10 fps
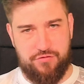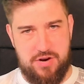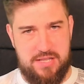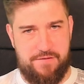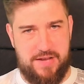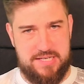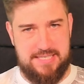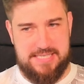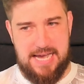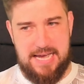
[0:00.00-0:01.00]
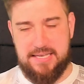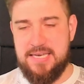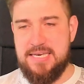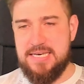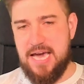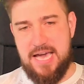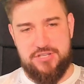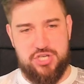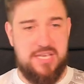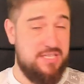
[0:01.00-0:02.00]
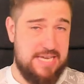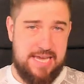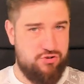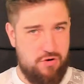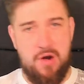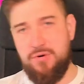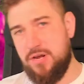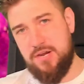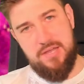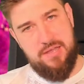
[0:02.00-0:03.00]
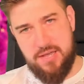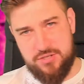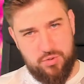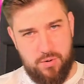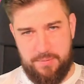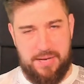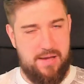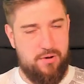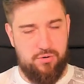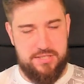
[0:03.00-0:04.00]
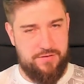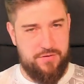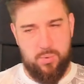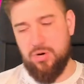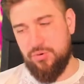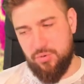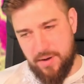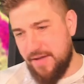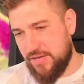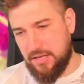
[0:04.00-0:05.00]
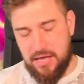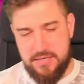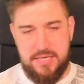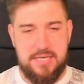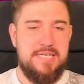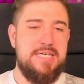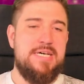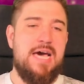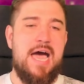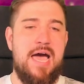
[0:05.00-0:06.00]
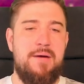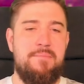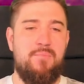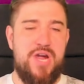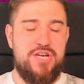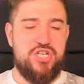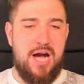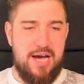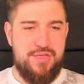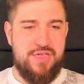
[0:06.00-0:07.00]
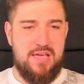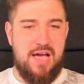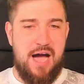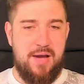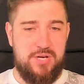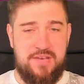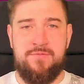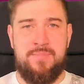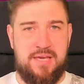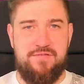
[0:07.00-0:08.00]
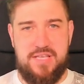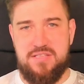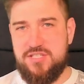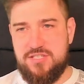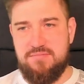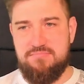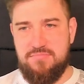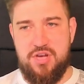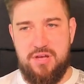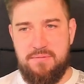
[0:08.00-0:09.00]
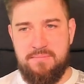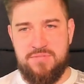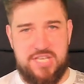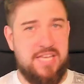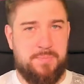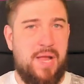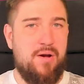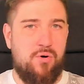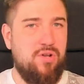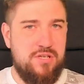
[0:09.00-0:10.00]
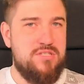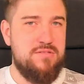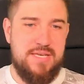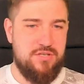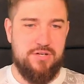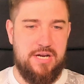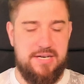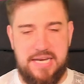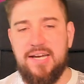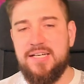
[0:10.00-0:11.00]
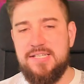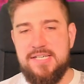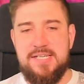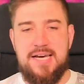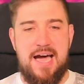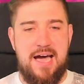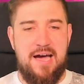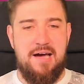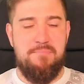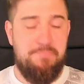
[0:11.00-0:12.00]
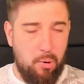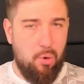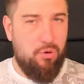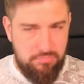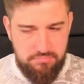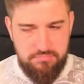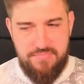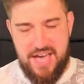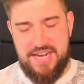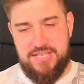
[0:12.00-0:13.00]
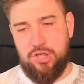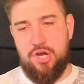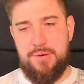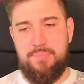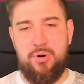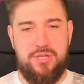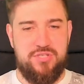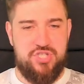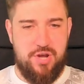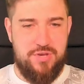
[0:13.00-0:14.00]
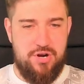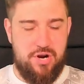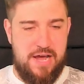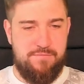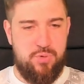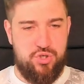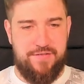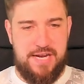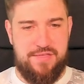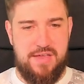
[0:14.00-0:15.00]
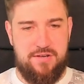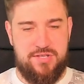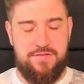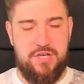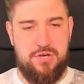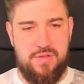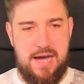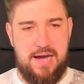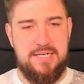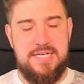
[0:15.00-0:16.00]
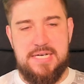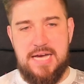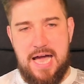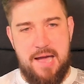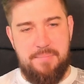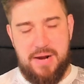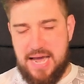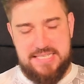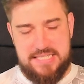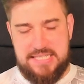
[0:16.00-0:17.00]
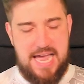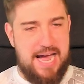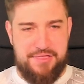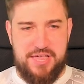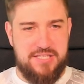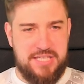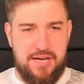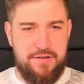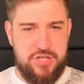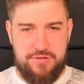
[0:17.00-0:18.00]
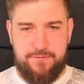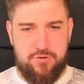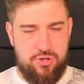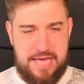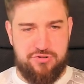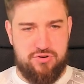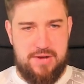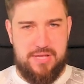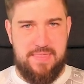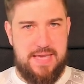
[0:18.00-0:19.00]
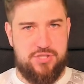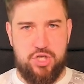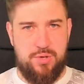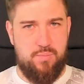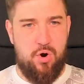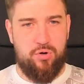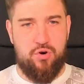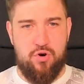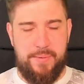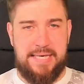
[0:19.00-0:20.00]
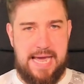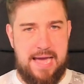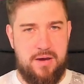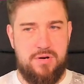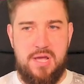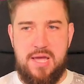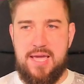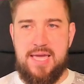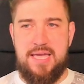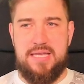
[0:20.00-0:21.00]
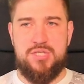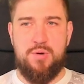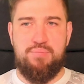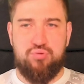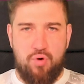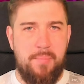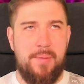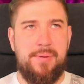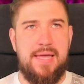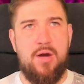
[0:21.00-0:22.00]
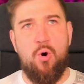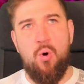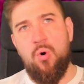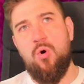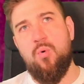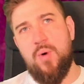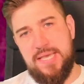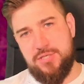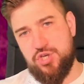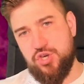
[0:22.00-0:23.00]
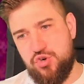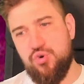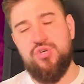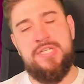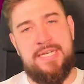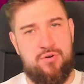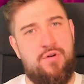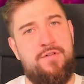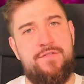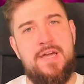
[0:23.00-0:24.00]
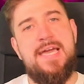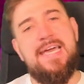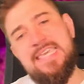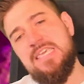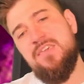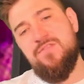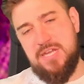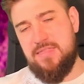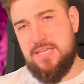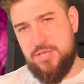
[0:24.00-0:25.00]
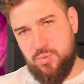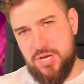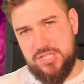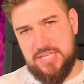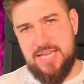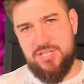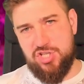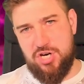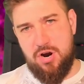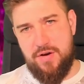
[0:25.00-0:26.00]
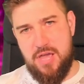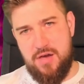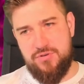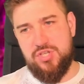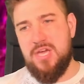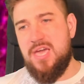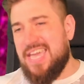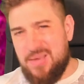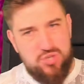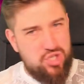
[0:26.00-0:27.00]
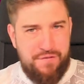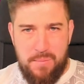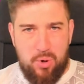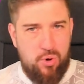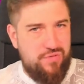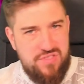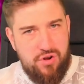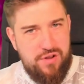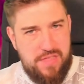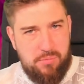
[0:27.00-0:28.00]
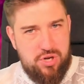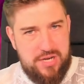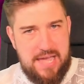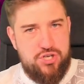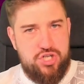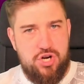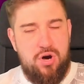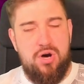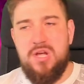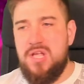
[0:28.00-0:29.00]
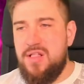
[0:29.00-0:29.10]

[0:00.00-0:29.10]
free in your fast attack, so you can take a drone and a squad of blight haulers if you want, or whatever you like, which I think I would even be convinced that 6 blight haulers is a good idea, but that is a lot of points, so you're not going to have much of anything else if you do that. But as I say, I think Typhus and 4 Death Shroud in there, turn 1, coming down, is probably always good enough. Even in these worst case scenarios, he was off the board, none of them could get shot,